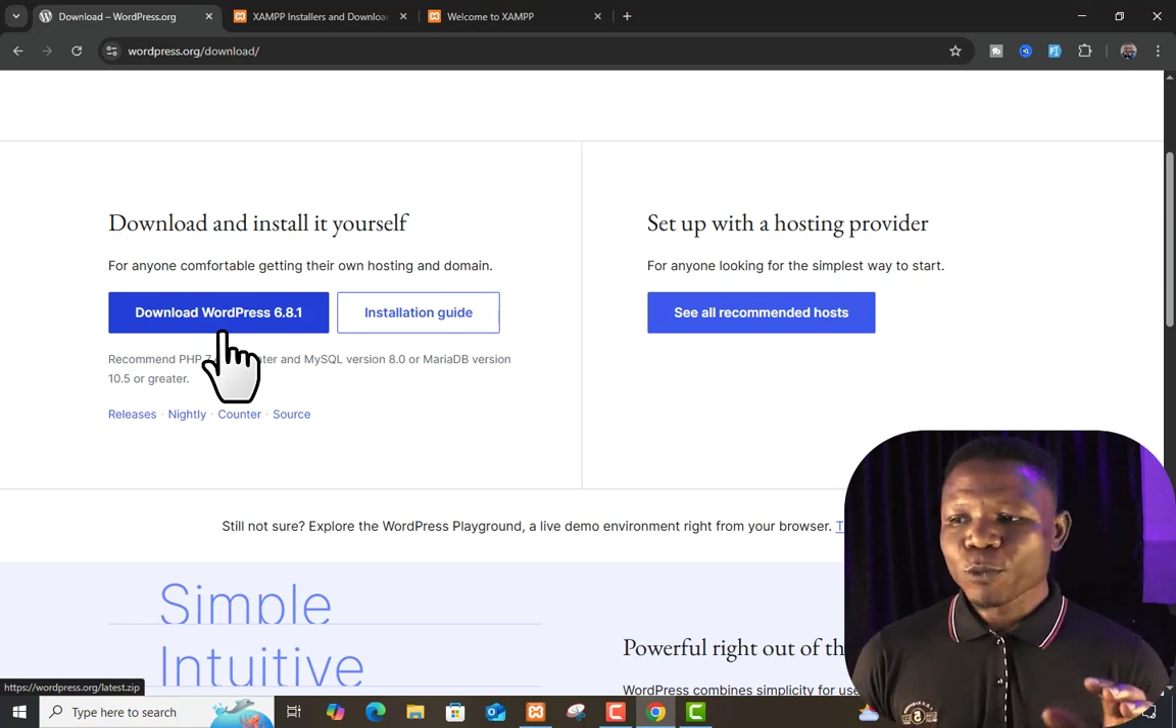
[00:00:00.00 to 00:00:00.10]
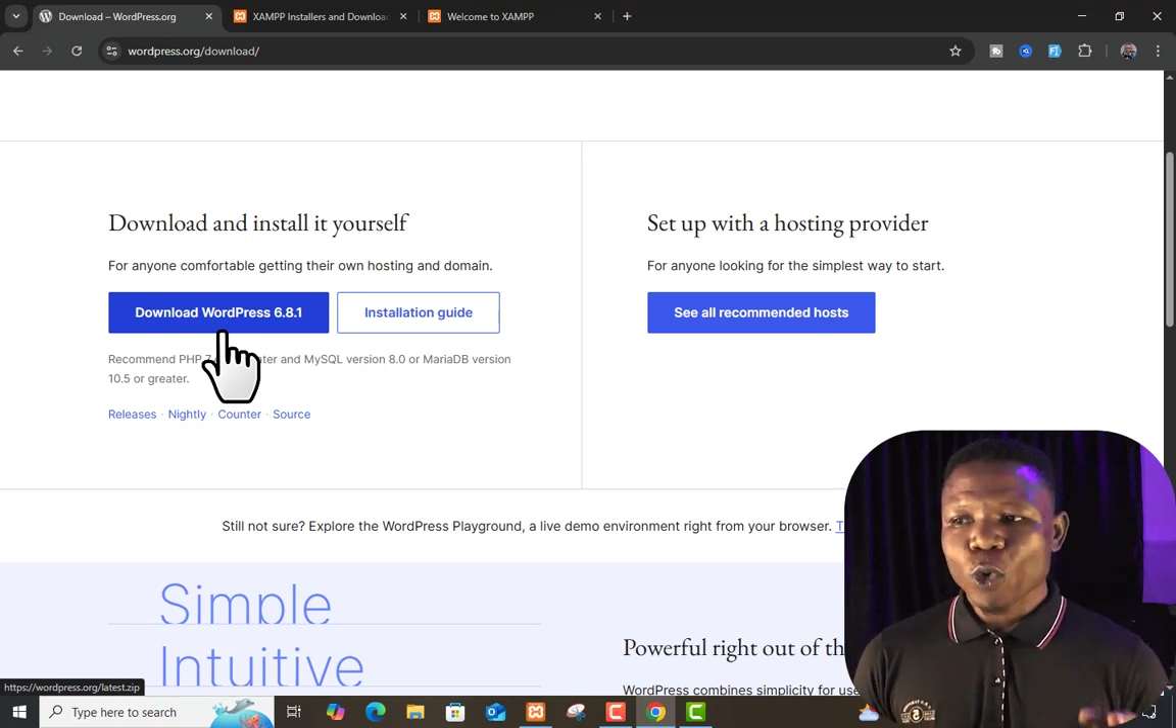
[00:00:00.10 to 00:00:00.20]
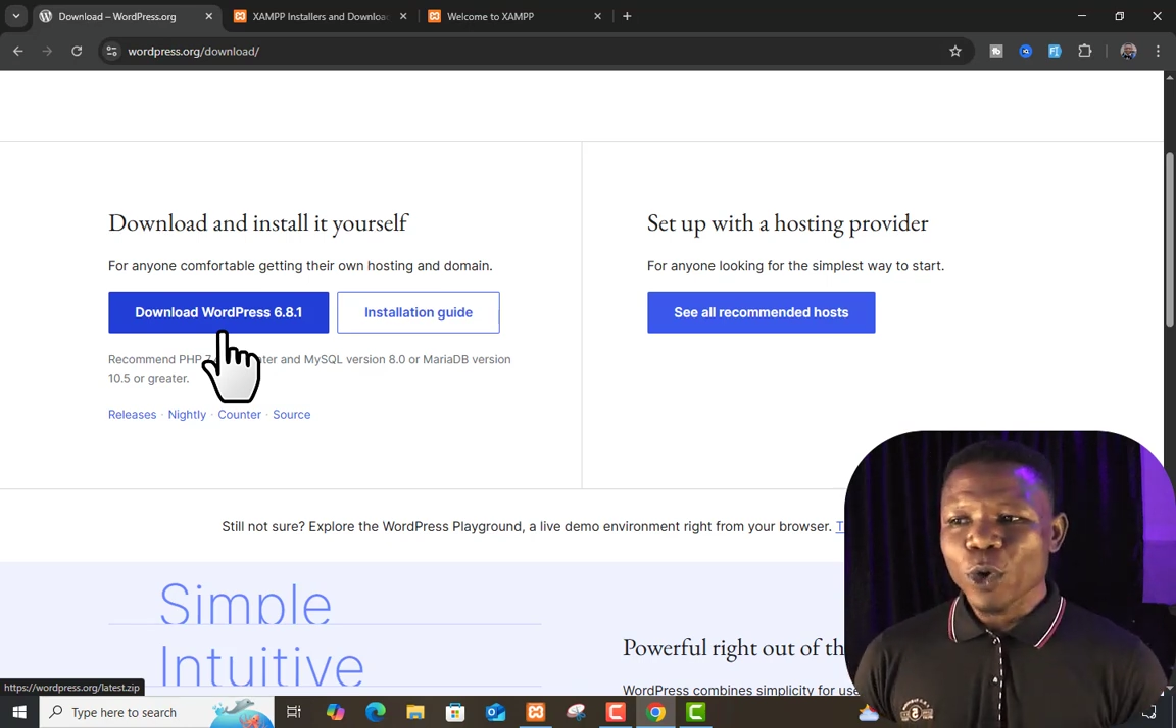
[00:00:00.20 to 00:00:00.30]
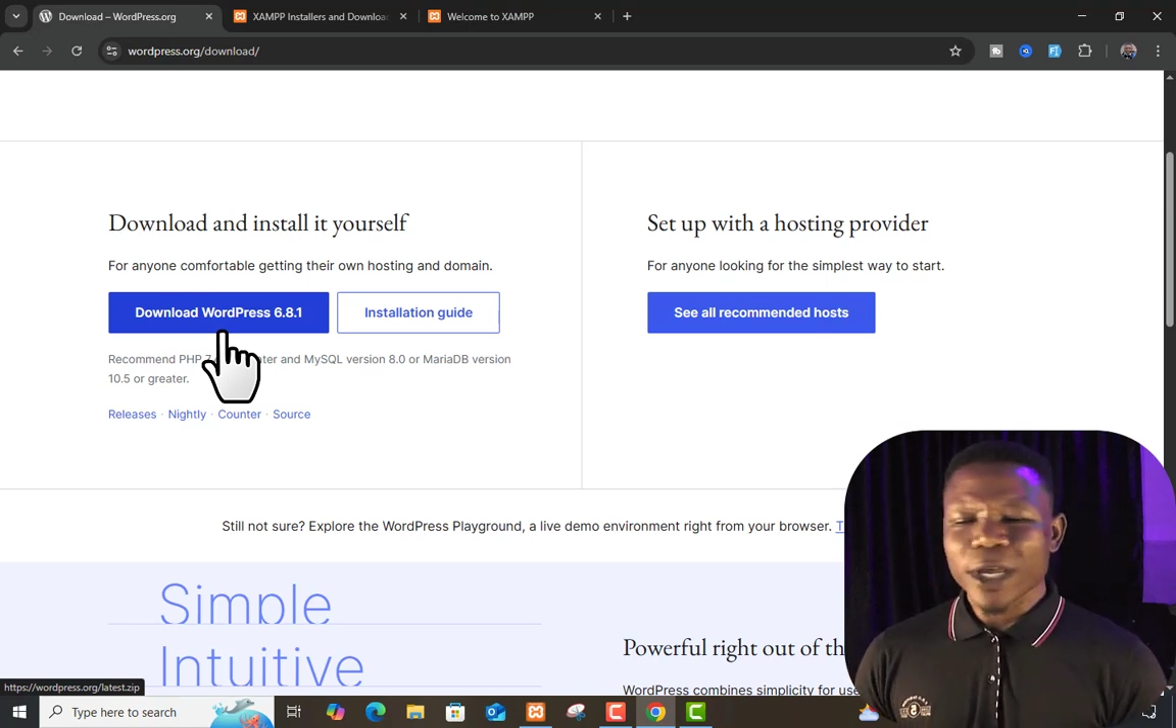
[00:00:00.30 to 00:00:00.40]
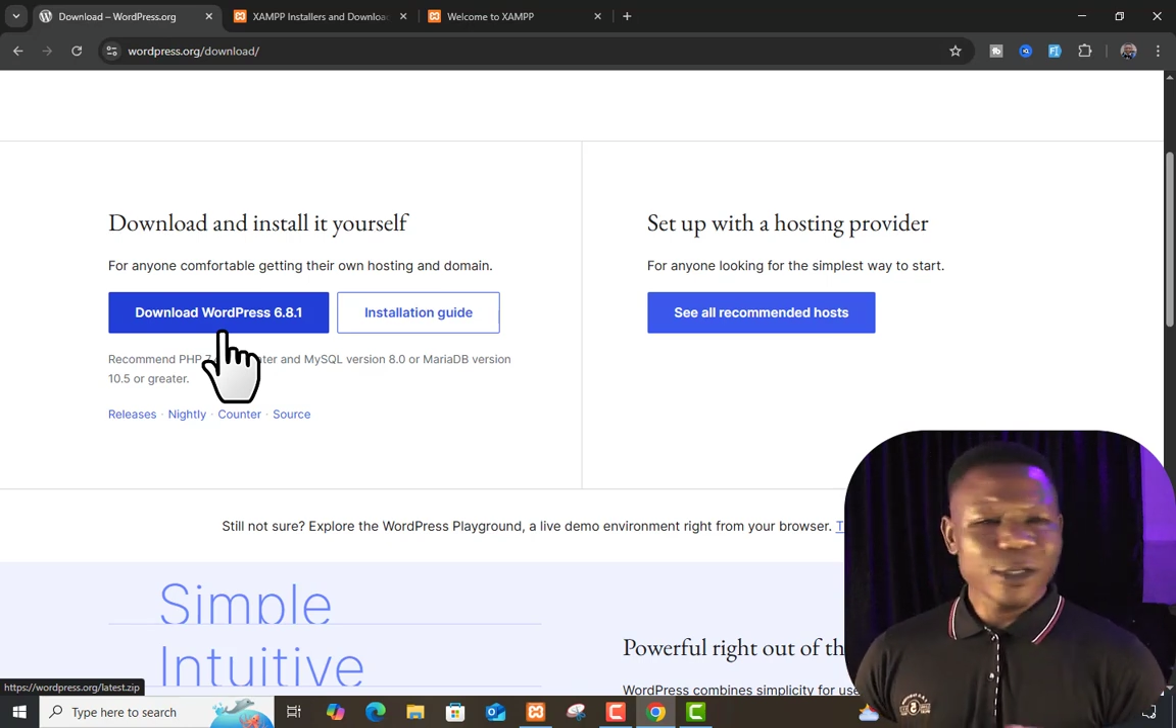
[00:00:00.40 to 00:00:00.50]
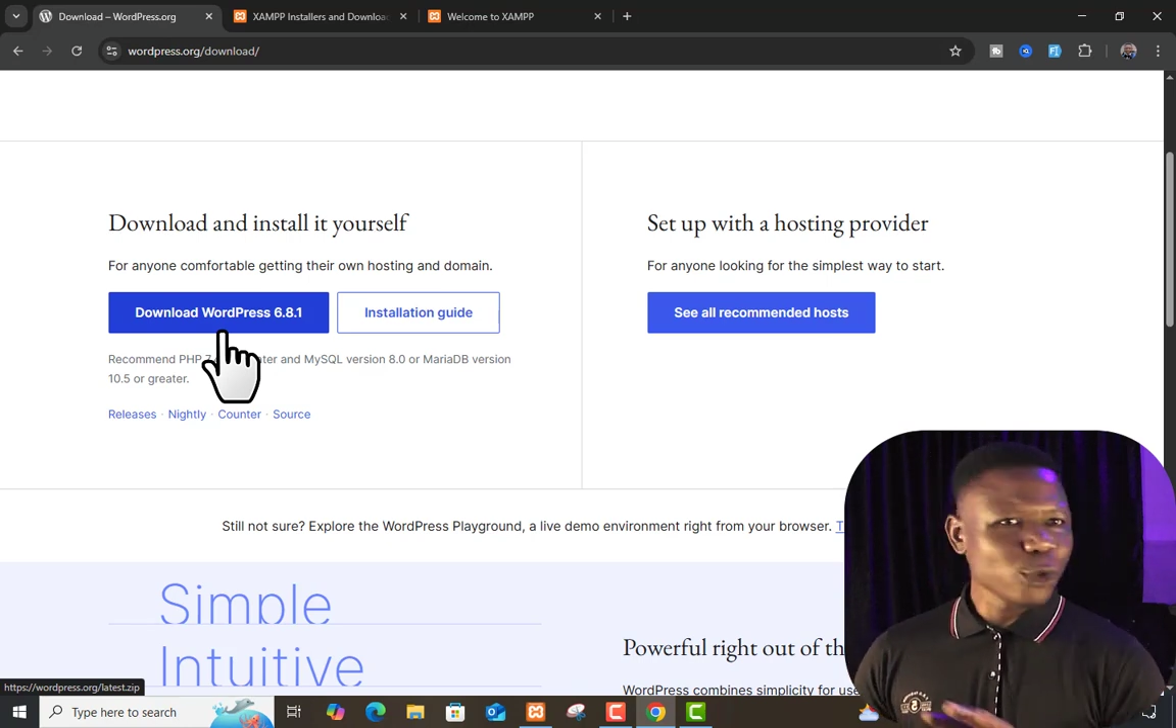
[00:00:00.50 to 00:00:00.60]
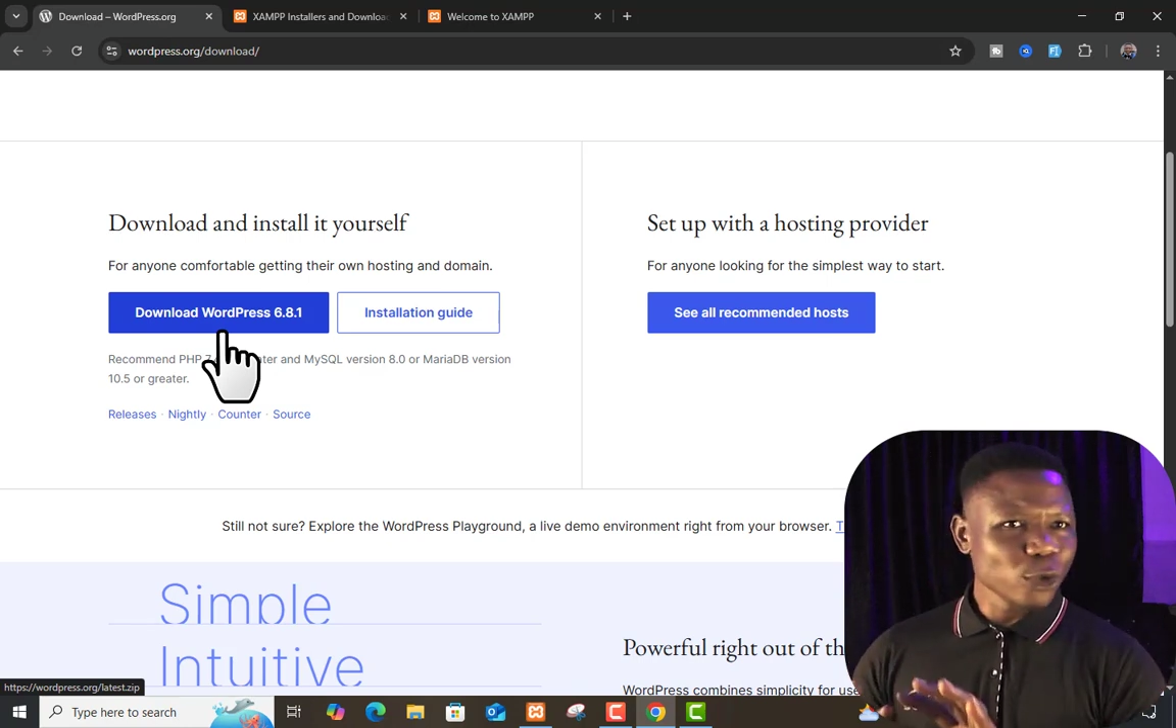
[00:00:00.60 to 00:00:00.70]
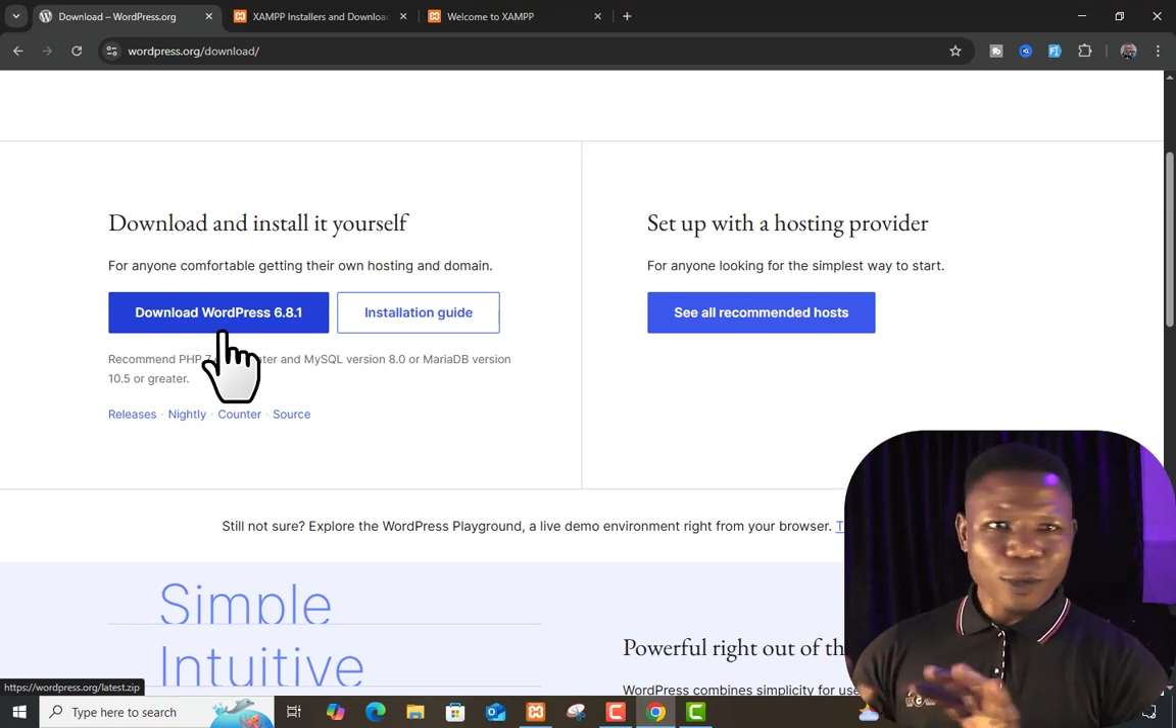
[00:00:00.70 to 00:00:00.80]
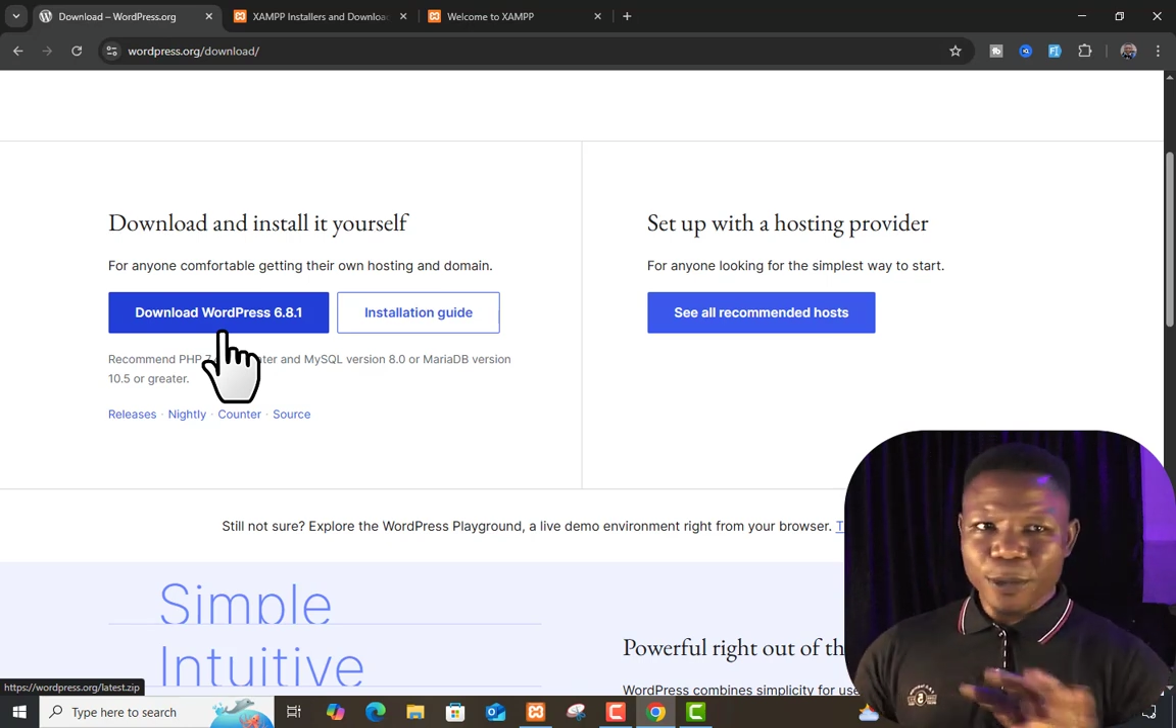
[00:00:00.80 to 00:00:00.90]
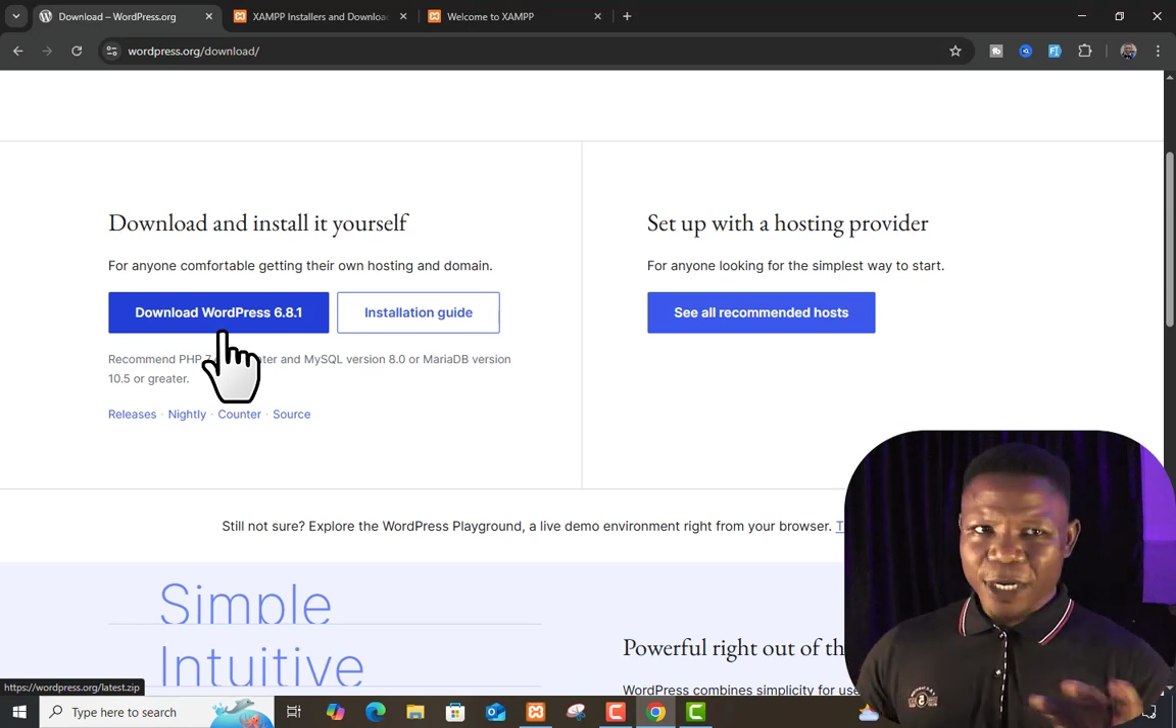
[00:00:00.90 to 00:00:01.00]
Okay, so
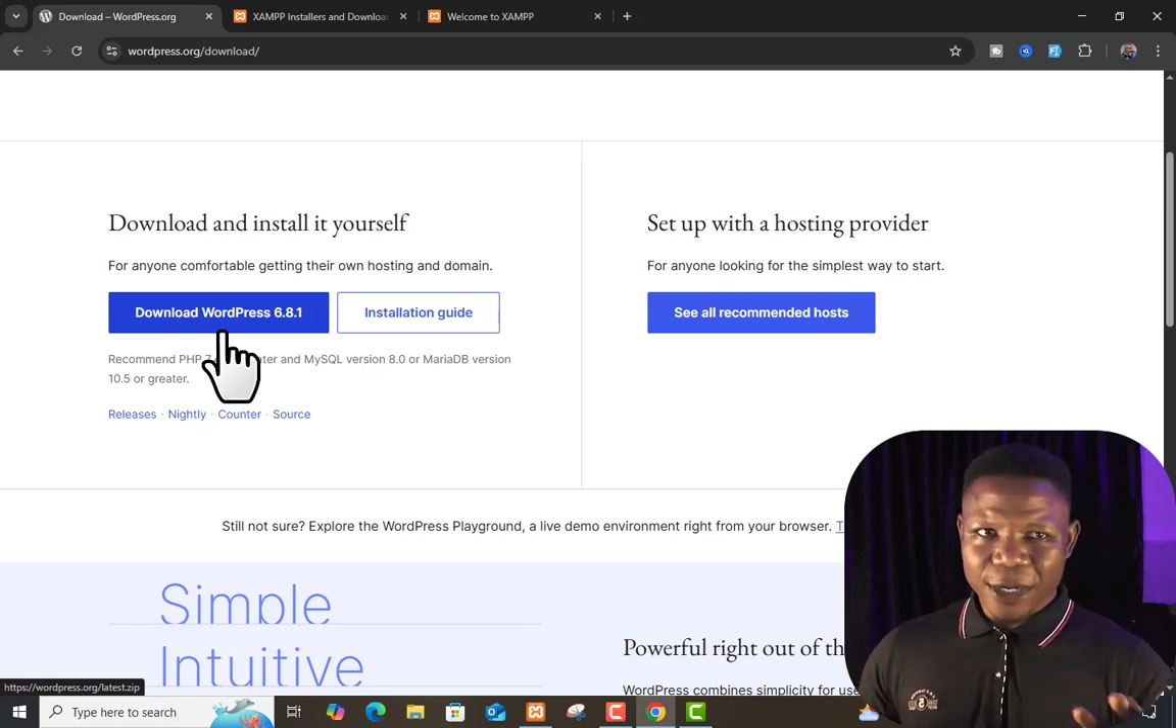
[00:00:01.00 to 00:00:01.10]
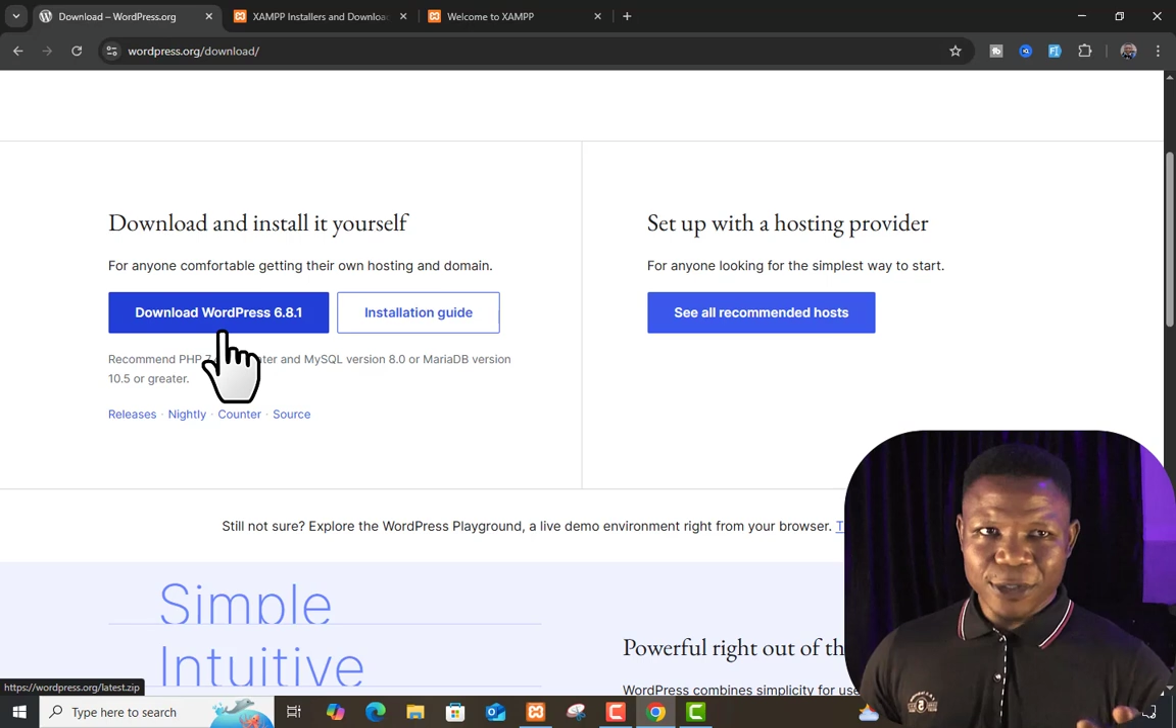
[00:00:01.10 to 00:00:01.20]
don't bother